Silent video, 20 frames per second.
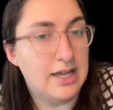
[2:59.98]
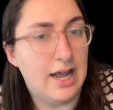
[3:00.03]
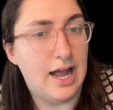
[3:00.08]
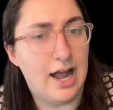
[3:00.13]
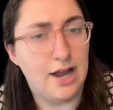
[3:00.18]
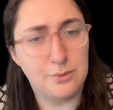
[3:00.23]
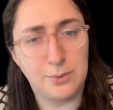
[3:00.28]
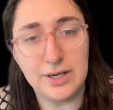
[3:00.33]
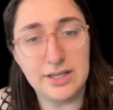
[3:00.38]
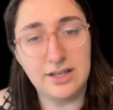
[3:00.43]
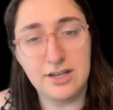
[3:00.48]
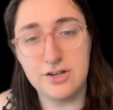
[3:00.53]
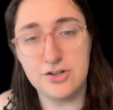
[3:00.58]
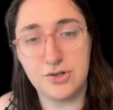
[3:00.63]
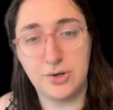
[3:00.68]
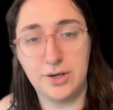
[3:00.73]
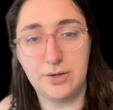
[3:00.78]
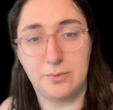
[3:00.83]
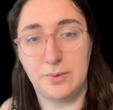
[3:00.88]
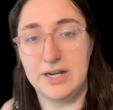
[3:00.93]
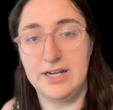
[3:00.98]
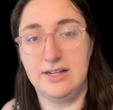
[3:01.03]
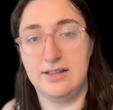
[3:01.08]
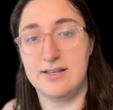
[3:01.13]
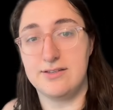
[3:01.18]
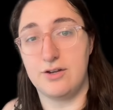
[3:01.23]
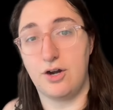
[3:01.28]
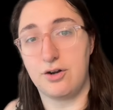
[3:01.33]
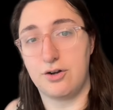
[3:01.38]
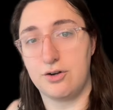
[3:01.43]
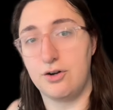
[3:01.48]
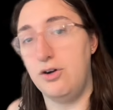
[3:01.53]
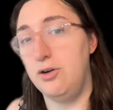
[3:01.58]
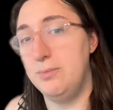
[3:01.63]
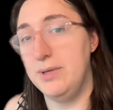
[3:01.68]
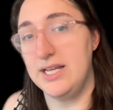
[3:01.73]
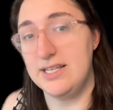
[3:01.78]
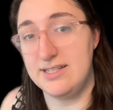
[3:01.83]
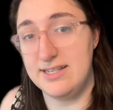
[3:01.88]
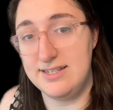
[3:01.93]
I really enjoyed reading this article
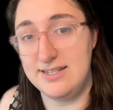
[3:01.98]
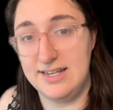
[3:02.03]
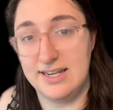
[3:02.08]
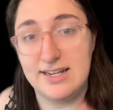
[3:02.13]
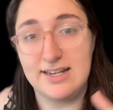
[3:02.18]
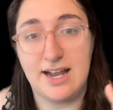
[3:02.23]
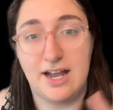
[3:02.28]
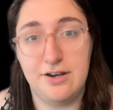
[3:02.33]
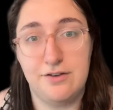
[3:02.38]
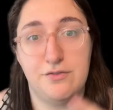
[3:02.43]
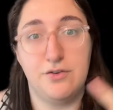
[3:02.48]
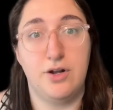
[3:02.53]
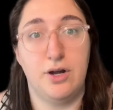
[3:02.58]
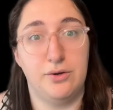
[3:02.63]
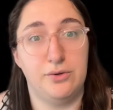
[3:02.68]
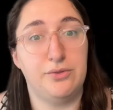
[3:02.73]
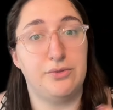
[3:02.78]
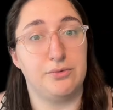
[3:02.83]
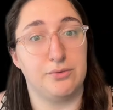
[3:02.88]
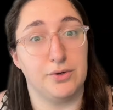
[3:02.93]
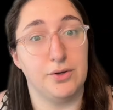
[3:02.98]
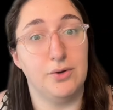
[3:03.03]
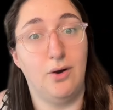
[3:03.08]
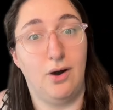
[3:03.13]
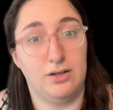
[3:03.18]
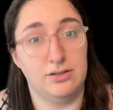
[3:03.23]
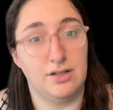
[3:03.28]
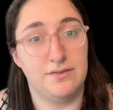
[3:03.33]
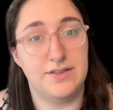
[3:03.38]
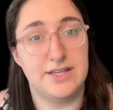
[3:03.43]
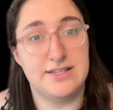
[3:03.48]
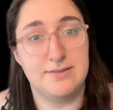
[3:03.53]
because it did kind of go through all of these